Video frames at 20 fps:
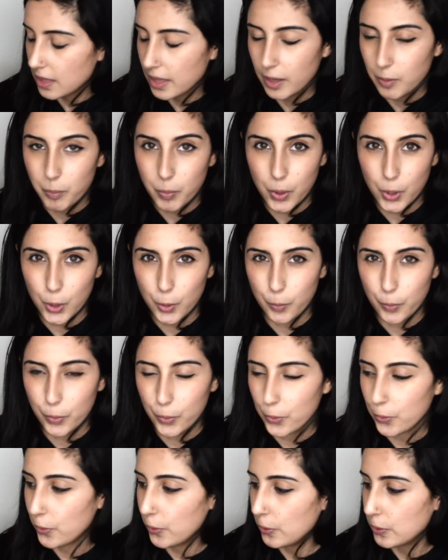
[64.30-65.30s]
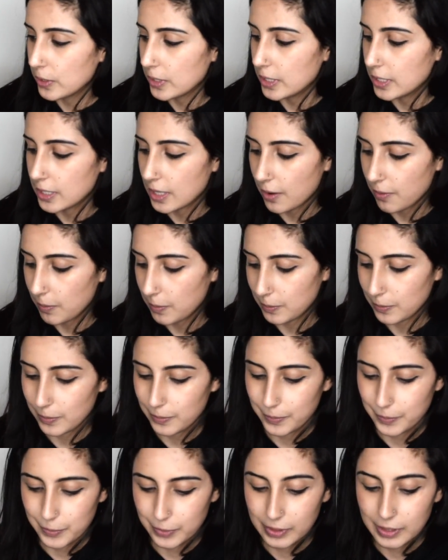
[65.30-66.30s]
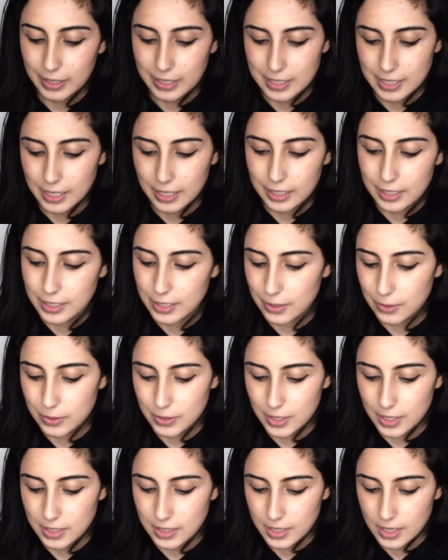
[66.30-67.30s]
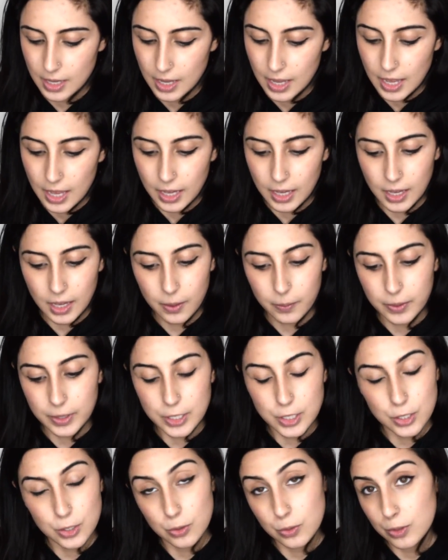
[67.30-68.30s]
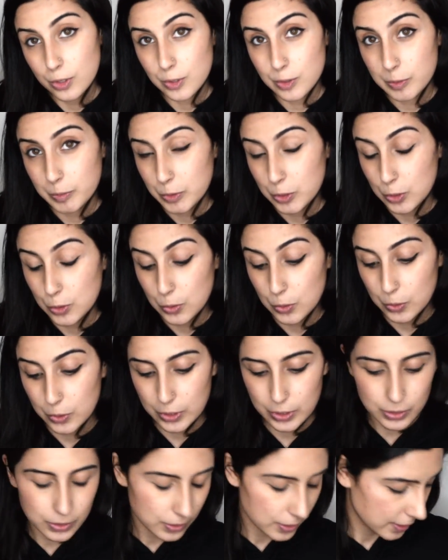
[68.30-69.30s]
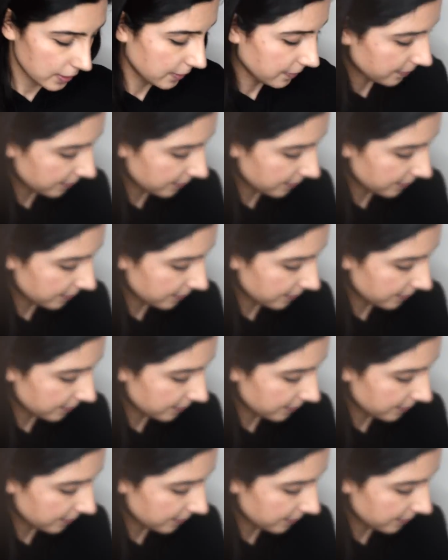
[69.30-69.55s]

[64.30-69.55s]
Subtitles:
and like purples and stuff. I'm really excited to use this. Can't wait to do some tutorials.